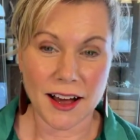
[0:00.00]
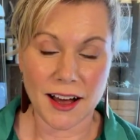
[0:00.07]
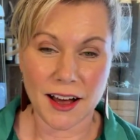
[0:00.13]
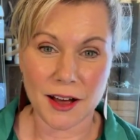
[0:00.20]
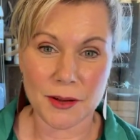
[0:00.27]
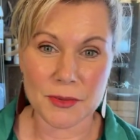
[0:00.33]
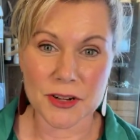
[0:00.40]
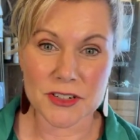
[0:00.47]

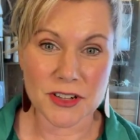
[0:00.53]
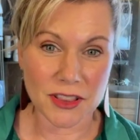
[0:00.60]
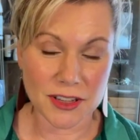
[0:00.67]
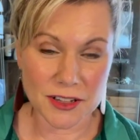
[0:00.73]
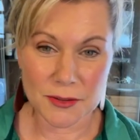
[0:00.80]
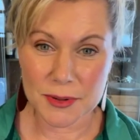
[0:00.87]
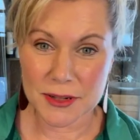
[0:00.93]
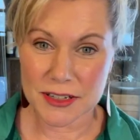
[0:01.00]
there's a little
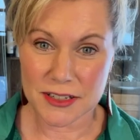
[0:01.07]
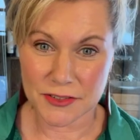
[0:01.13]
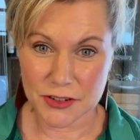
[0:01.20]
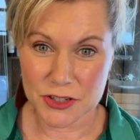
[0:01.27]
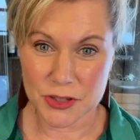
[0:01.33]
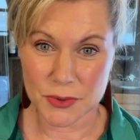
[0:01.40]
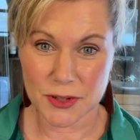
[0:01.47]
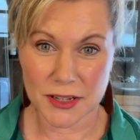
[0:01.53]
bit of difference
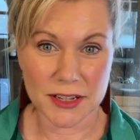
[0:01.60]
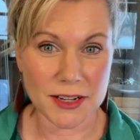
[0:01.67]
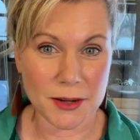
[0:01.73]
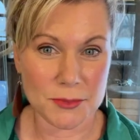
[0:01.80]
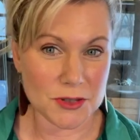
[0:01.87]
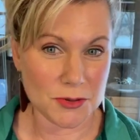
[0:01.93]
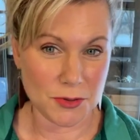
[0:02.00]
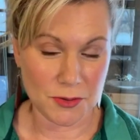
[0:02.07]
when it comes
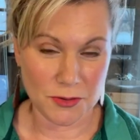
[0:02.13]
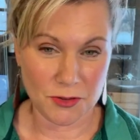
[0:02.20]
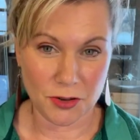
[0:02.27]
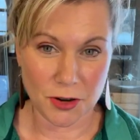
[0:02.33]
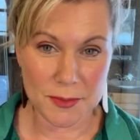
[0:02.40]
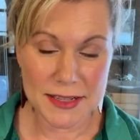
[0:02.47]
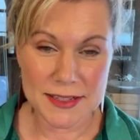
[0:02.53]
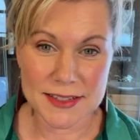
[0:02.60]
to
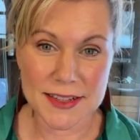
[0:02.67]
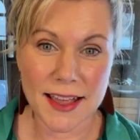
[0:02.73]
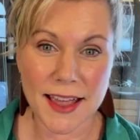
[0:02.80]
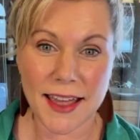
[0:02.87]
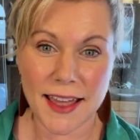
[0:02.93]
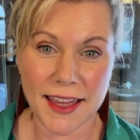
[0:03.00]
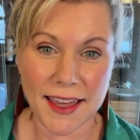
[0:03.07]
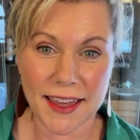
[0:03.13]
performance
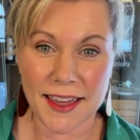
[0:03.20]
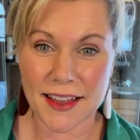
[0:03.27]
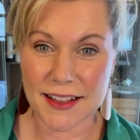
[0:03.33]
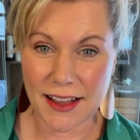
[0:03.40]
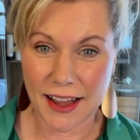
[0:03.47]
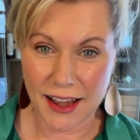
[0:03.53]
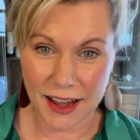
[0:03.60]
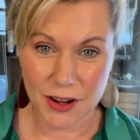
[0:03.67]
and
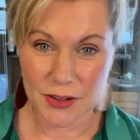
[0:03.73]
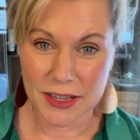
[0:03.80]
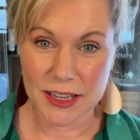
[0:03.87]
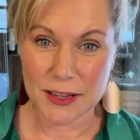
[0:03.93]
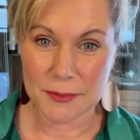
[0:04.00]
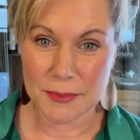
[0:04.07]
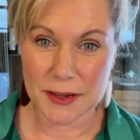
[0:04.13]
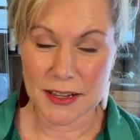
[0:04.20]
how to keep
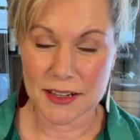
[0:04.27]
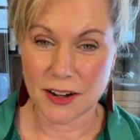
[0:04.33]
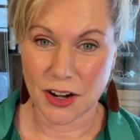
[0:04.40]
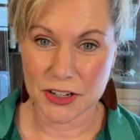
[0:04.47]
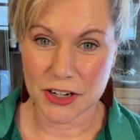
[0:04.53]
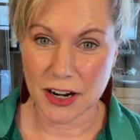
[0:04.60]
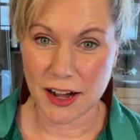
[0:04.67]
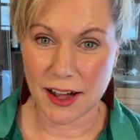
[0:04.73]
it on
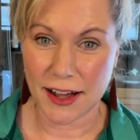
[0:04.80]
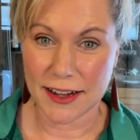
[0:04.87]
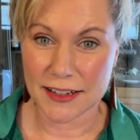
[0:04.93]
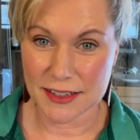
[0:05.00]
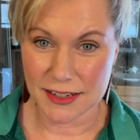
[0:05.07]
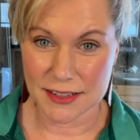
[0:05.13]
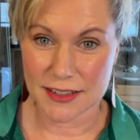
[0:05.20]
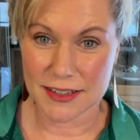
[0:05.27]
your eyes
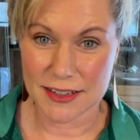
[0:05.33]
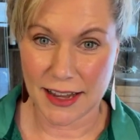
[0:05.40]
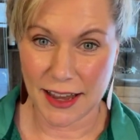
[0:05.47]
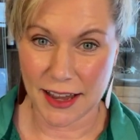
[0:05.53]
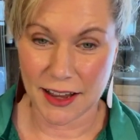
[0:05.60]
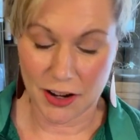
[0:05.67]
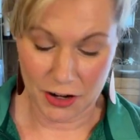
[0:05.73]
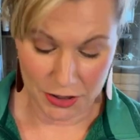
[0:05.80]
and stay
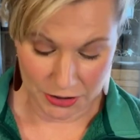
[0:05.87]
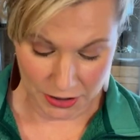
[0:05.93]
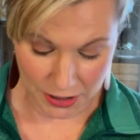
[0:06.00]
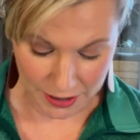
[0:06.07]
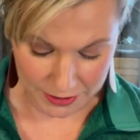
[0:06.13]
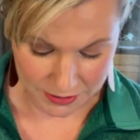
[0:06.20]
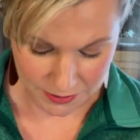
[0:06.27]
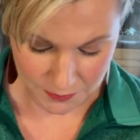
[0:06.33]
on your
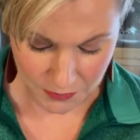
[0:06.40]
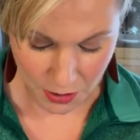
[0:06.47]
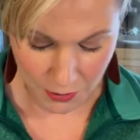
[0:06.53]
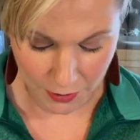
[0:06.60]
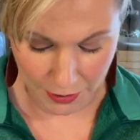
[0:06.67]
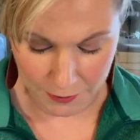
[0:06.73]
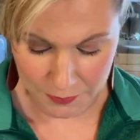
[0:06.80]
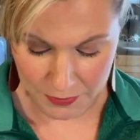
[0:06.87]
eyes.
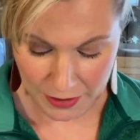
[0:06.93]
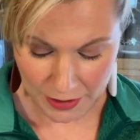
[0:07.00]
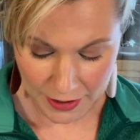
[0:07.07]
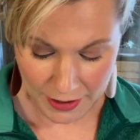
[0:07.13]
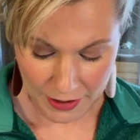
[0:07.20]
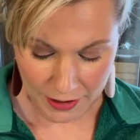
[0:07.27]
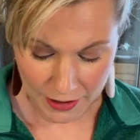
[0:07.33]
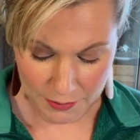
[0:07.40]
Okay,
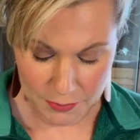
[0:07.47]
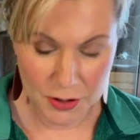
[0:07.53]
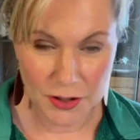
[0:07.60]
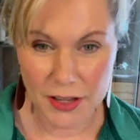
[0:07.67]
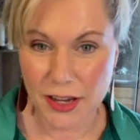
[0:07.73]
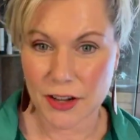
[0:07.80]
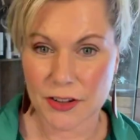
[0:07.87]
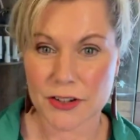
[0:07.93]
at Beauty
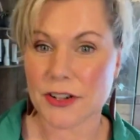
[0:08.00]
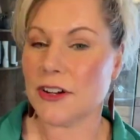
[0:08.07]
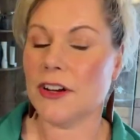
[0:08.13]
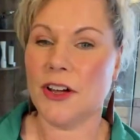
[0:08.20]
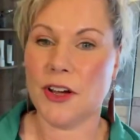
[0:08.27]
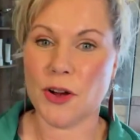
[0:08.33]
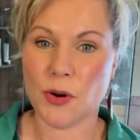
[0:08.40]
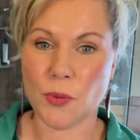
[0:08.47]
Counter,
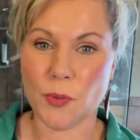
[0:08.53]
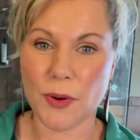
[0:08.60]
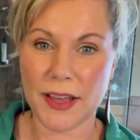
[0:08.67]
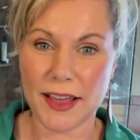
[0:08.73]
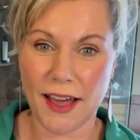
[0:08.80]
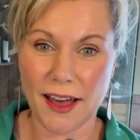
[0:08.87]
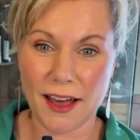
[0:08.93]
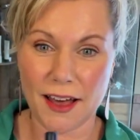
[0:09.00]
we
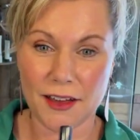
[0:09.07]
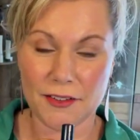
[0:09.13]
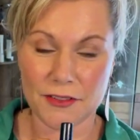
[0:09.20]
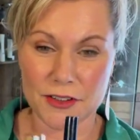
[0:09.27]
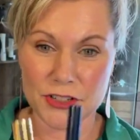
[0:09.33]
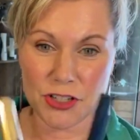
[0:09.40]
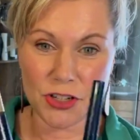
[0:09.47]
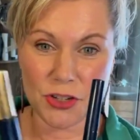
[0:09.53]
have
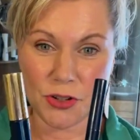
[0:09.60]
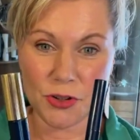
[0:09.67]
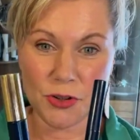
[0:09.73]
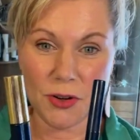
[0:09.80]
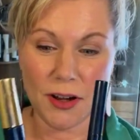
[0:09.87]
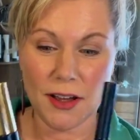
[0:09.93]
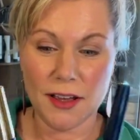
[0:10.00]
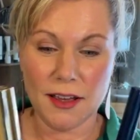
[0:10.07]
two
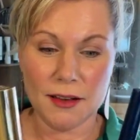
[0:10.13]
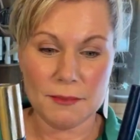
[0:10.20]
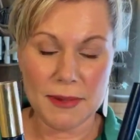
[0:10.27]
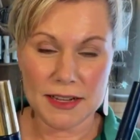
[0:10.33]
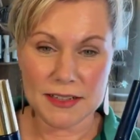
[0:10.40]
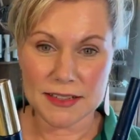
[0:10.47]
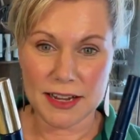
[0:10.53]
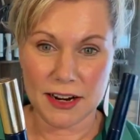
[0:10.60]

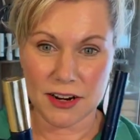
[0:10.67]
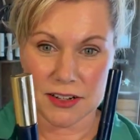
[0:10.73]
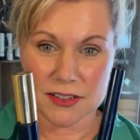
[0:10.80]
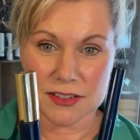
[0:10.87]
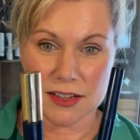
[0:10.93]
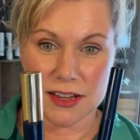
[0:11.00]
mascaras.